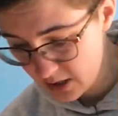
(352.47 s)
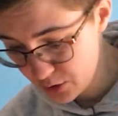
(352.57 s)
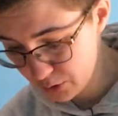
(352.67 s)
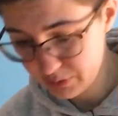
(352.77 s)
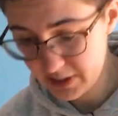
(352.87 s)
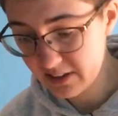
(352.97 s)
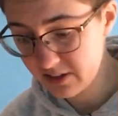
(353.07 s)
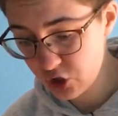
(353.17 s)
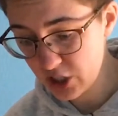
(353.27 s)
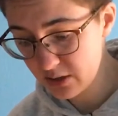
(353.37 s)
to create the
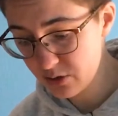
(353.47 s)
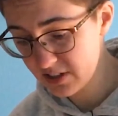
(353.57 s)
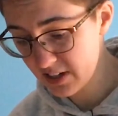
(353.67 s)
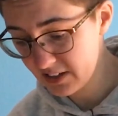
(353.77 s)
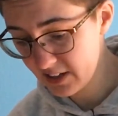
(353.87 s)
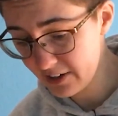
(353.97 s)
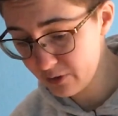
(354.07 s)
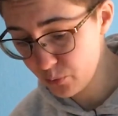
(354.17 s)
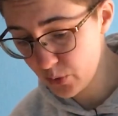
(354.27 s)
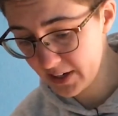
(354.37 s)
shadows in any kind
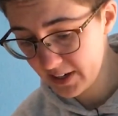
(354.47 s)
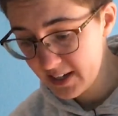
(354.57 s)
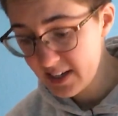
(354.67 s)
of way,